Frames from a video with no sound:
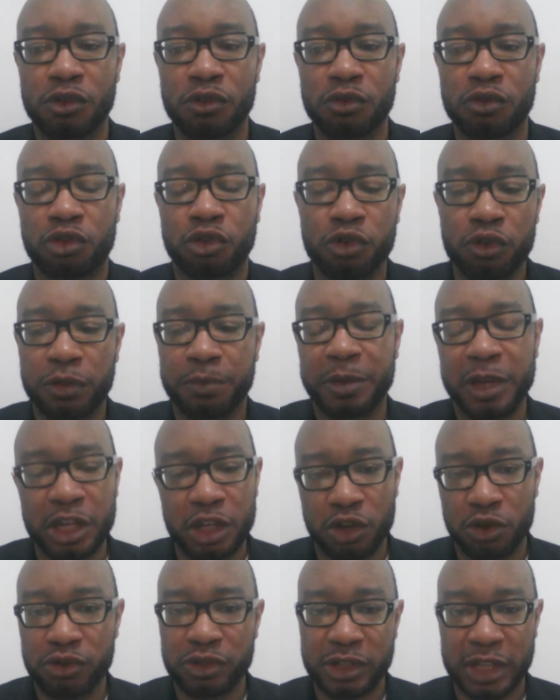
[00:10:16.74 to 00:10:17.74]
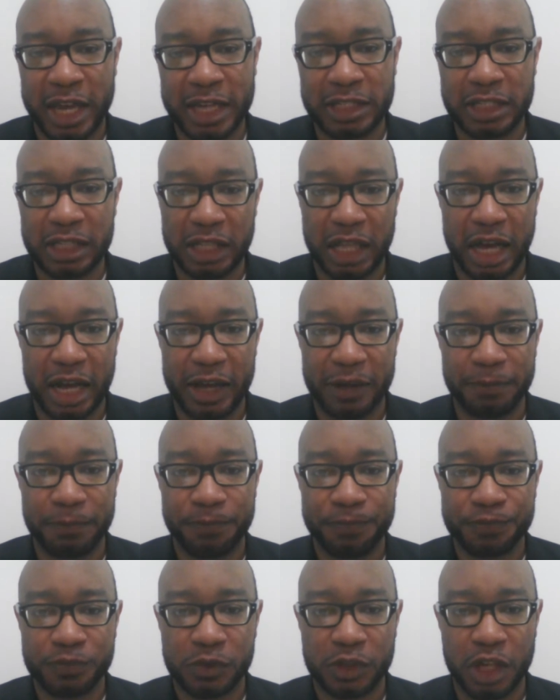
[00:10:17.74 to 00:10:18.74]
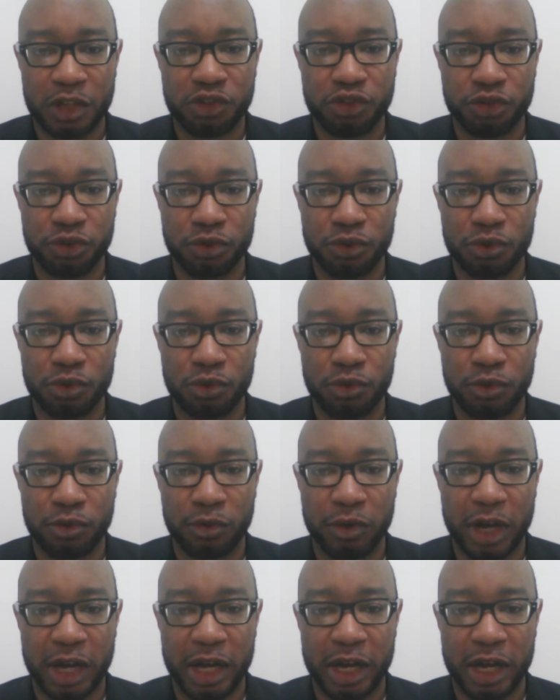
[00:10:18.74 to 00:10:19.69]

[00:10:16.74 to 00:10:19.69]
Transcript: Truth being used as a lie to